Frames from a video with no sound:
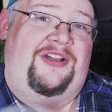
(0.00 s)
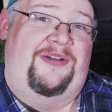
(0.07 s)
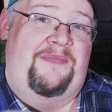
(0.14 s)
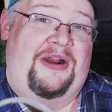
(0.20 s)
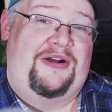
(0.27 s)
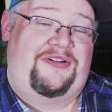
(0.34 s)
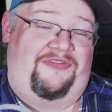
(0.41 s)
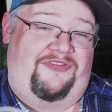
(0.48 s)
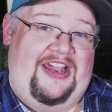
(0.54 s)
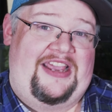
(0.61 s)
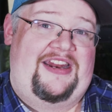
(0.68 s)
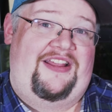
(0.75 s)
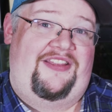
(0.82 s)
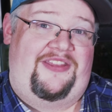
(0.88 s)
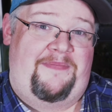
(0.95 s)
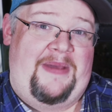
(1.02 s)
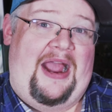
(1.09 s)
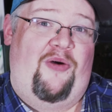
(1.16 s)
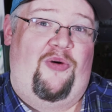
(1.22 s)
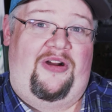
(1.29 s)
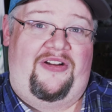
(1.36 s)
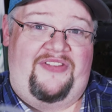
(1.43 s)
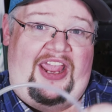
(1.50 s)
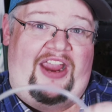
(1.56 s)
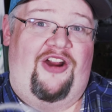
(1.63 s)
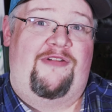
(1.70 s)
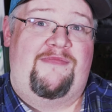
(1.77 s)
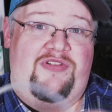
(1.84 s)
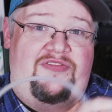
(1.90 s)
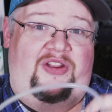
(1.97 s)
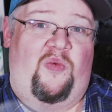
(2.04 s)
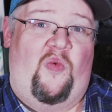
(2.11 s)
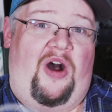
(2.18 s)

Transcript: compared to fighting the power of air moving